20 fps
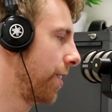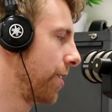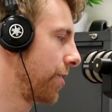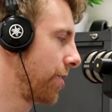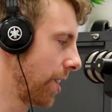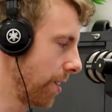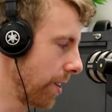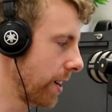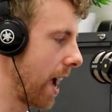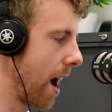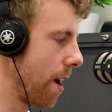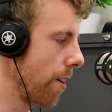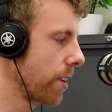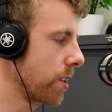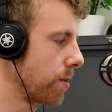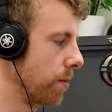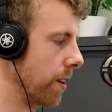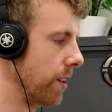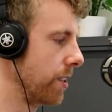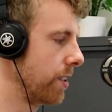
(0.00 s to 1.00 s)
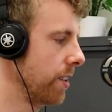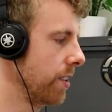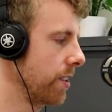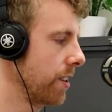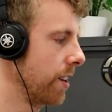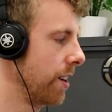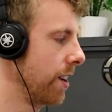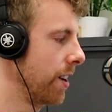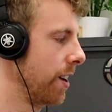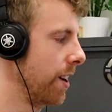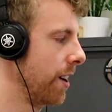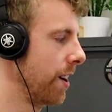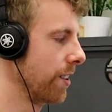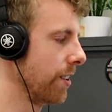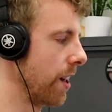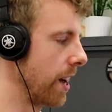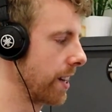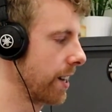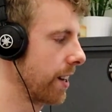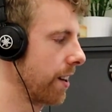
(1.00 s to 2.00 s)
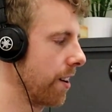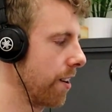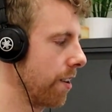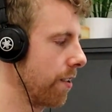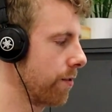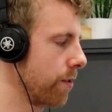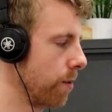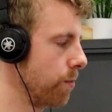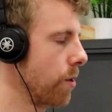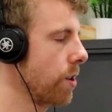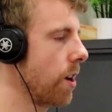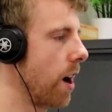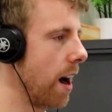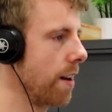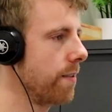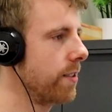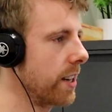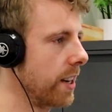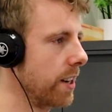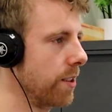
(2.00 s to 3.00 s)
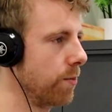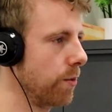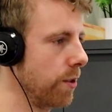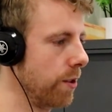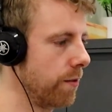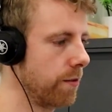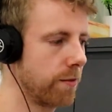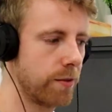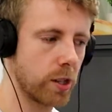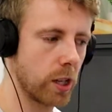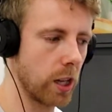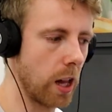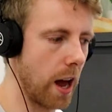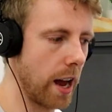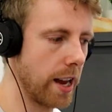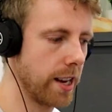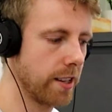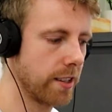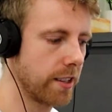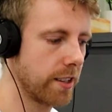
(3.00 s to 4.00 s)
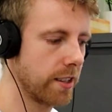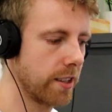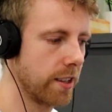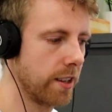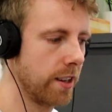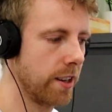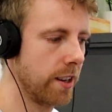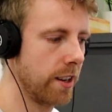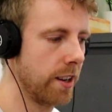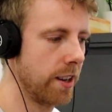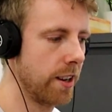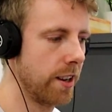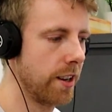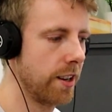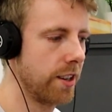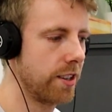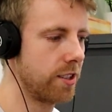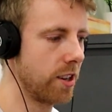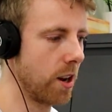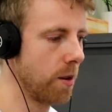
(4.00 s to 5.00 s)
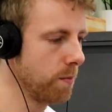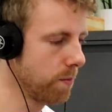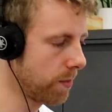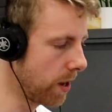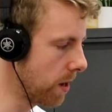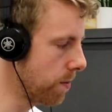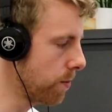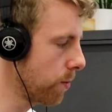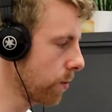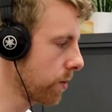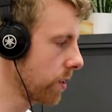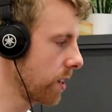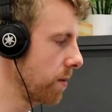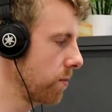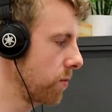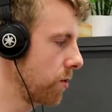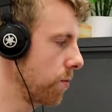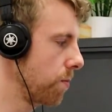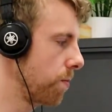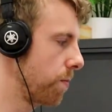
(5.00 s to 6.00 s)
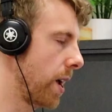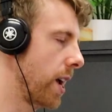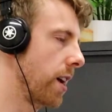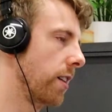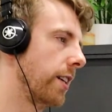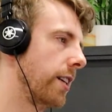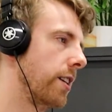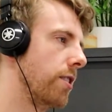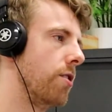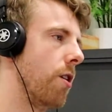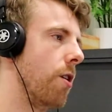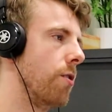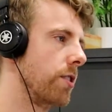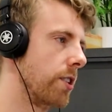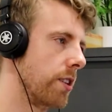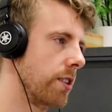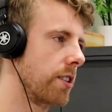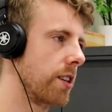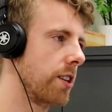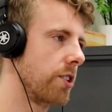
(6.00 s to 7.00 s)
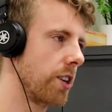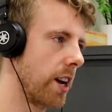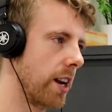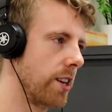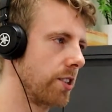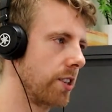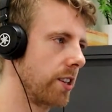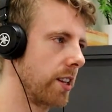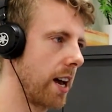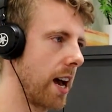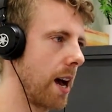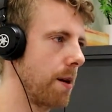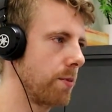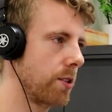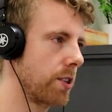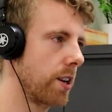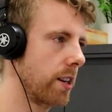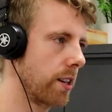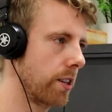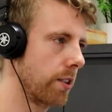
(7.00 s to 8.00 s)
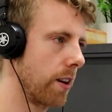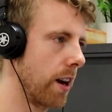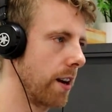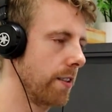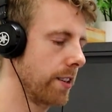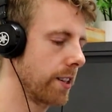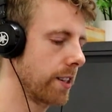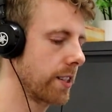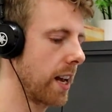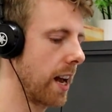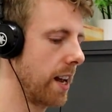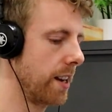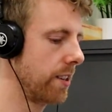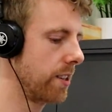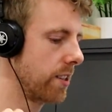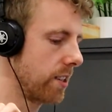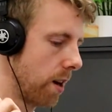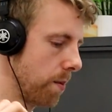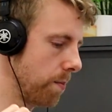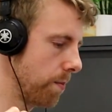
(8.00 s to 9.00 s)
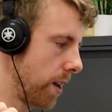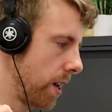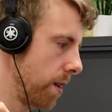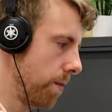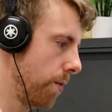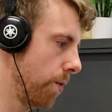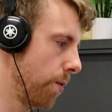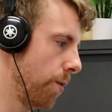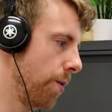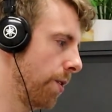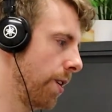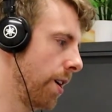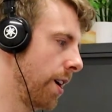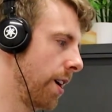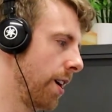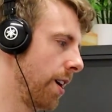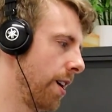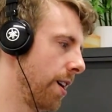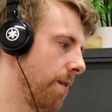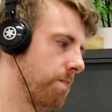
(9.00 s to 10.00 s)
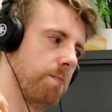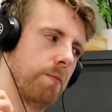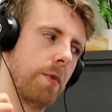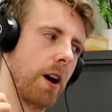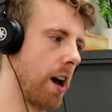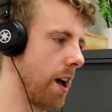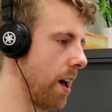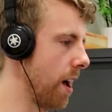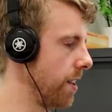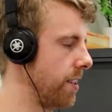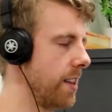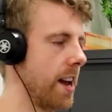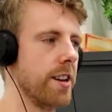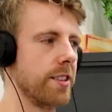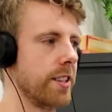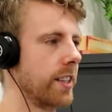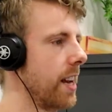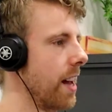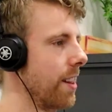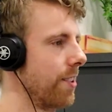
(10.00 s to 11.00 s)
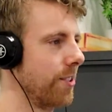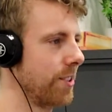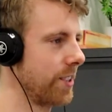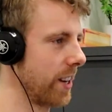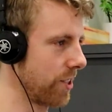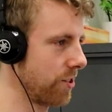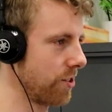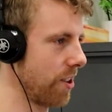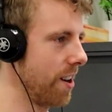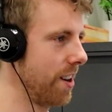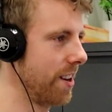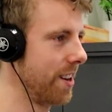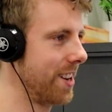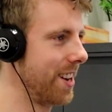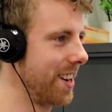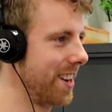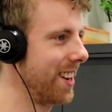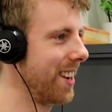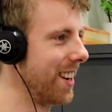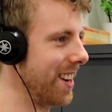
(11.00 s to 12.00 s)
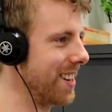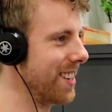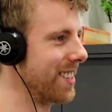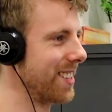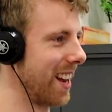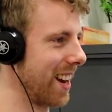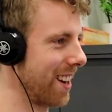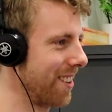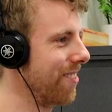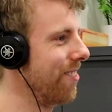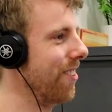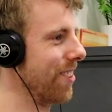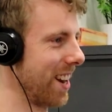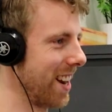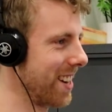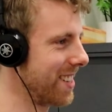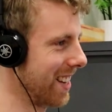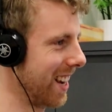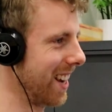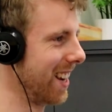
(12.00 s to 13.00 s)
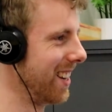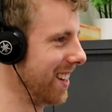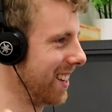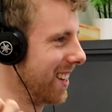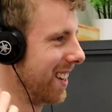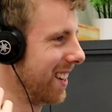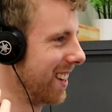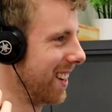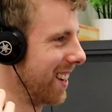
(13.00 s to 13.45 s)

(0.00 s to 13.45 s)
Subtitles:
Sharing our experiences, like from what I've seen with clients, some people seem to barely notice a change in their appetite and cravings, and some people, 1,000 calories extra is like what I see.